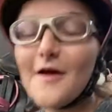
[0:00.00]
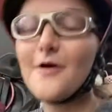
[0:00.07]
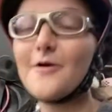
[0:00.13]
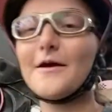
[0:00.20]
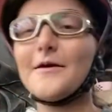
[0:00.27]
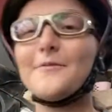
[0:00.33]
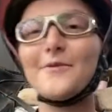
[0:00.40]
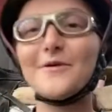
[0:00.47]

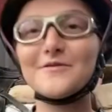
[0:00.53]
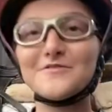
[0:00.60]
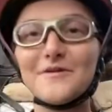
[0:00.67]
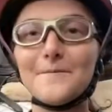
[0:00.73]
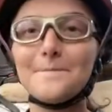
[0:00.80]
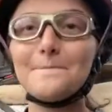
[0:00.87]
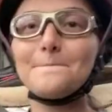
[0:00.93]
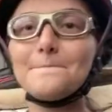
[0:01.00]
Okay, weird
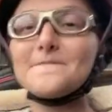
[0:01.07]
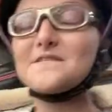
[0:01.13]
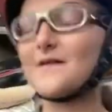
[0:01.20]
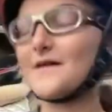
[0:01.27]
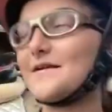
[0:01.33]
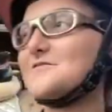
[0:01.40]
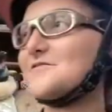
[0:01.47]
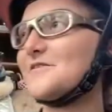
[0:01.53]
dream. So I
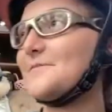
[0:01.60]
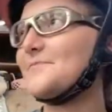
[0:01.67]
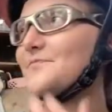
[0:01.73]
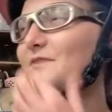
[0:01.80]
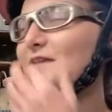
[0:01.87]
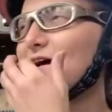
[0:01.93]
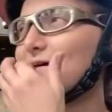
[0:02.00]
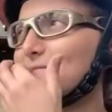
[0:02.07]
had a dream
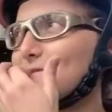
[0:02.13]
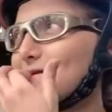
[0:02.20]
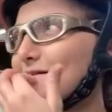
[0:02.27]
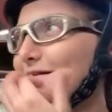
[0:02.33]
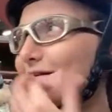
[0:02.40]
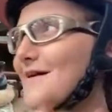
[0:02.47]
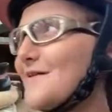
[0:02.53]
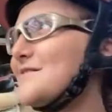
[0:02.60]
that Mark
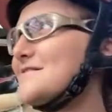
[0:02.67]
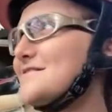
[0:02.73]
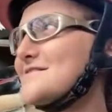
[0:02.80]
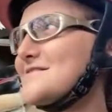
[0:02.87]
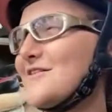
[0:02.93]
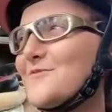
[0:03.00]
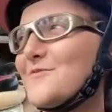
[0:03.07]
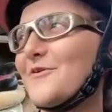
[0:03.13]
and I went
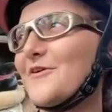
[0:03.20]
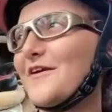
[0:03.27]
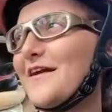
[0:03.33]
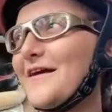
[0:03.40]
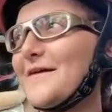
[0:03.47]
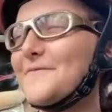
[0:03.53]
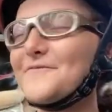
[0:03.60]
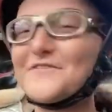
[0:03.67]

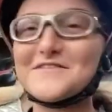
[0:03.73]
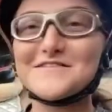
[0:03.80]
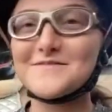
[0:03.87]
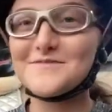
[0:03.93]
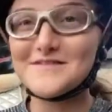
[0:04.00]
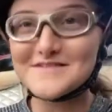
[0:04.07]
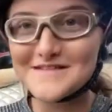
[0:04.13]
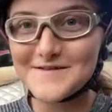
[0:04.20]
snowboarding for some
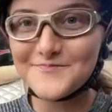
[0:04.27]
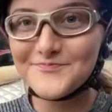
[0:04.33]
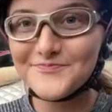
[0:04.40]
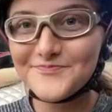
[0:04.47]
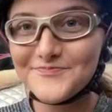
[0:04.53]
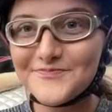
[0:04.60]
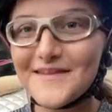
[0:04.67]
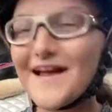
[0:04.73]
reason.
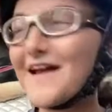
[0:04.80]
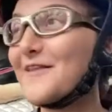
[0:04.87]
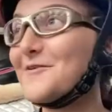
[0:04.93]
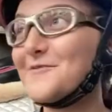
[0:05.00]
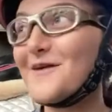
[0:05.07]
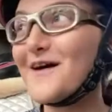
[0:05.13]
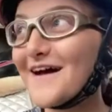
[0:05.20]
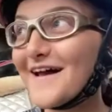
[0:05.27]
I don't know
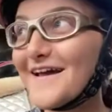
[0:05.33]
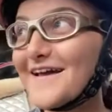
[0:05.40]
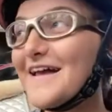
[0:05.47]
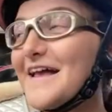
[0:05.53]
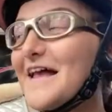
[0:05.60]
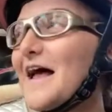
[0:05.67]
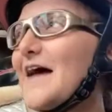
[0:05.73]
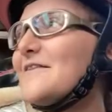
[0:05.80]
why.
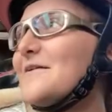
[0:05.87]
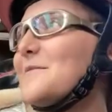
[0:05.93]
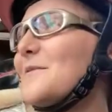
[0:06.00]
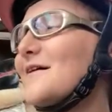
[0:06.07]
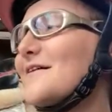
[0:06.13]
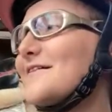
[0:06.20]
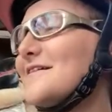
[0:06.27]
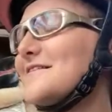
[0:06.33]
And then
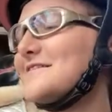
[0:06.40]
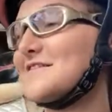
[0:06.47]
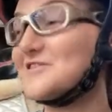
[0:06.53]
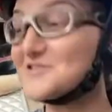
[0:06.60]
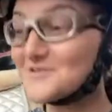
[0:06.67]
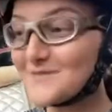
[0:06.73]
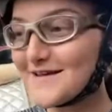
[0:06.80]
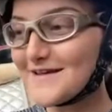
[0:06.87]
Mark like
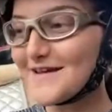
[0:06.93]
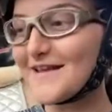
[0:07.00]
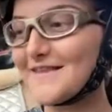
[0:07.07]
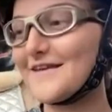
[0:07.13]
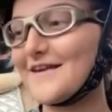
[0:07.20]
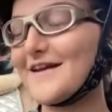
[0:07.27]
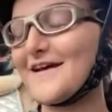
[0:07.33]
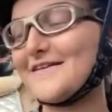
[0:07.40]
ditched me and
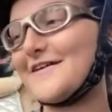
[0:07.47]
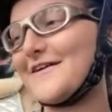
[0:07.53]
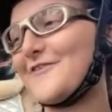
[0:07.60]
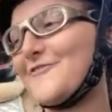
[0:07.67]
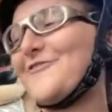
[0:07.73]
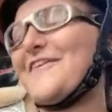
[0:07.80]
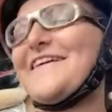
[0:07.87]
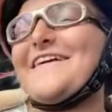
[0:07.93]
then I
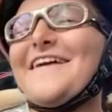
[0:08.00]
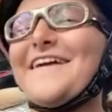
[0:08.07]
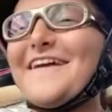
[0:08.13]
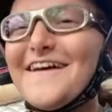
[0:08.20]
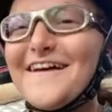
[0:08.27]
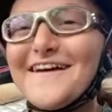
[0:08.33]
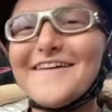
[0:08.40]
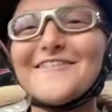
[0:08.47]
like freaking
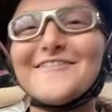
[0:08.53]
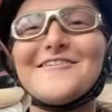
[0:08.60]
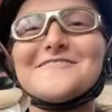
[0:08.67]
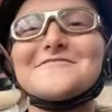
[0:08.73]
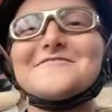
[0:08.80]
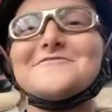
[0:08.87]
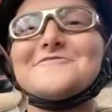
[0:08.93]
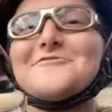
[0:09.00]

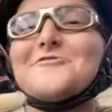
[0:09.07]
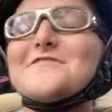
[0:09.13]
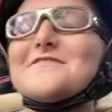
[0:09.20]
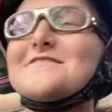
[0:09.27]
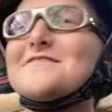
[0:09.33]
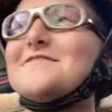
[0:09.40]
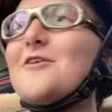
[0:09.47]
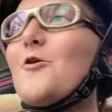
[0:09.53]
lost control of the
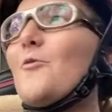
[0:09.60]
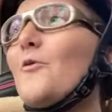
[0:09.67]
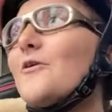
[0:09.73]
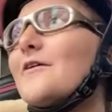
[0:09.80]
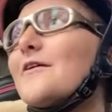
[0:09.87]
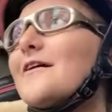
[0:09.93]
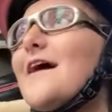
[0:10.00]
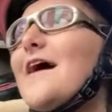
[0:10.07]

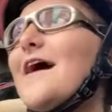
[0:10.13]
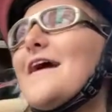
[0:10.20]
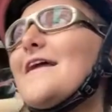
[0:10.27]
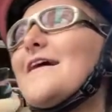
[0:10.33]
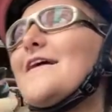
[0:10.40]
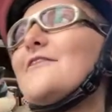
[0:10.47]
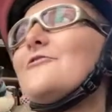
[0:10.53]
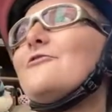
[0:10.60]
snowboard and
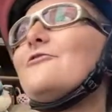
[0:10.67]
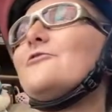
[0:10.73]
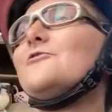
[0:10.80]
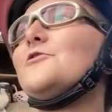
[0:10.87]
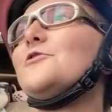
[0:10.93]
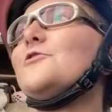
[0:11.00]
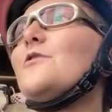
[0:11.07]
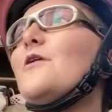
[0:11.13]
I
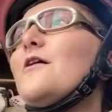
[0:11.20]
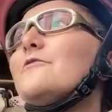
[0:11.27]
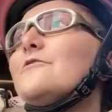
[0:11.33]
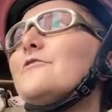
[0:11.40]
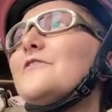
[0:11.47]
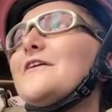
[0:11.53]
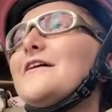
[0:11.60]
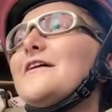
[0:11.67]
flew off
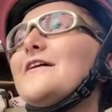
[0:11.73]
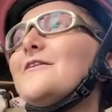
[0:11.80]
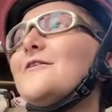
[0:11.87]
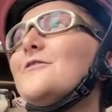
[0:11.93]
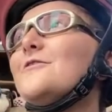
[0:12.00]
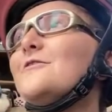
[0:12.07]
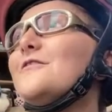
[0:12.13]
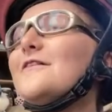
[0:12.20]
of a
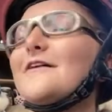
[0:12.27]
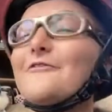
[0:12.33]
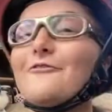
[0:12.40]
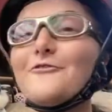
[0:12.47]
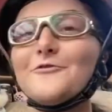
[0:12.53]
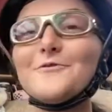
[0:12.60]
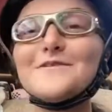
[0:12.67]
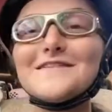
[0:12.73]
hill, like
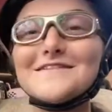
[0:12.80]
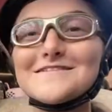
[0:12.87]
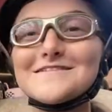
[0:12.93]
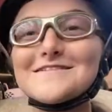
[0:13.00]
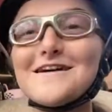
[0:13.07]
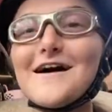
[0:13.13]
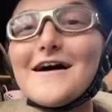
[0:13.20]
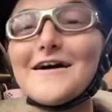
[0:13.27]
flew into the
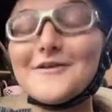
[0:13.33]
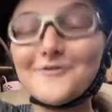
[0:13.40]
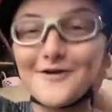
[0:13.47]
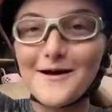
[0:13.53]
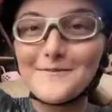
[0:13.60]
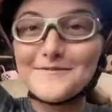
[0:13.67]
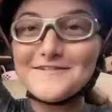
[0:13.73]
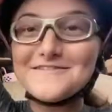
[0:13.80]
sky,
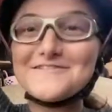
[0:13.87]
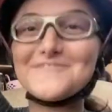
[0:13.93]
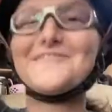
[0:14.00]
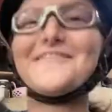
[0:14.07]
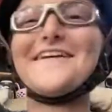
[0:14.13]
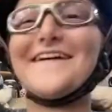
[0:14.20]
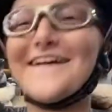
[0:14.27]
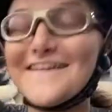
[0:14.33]
grabbed a
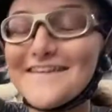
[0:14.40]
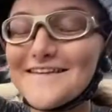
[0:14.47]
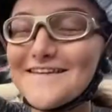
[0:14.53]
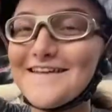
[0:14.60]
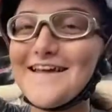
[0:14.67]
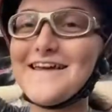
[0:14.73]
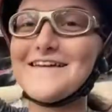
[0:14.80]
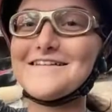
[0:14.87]
tree and then
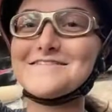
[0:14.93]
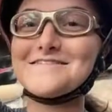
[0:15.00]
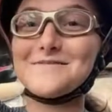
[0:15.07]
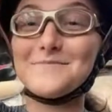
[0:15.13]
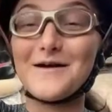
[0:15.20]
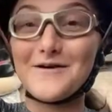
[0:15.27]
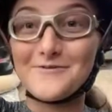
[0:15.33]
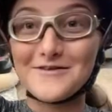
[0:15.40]
landed
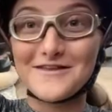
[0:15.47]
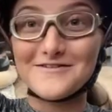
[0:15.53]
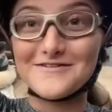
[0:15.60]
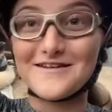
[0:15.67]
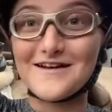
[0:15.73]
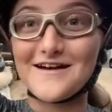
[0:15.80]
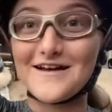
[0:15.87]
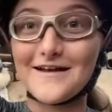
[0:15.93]
somehow without
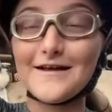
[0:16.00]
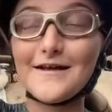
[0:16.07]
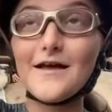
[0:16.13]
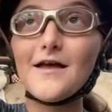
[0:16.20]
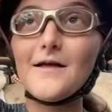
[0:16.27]
dying.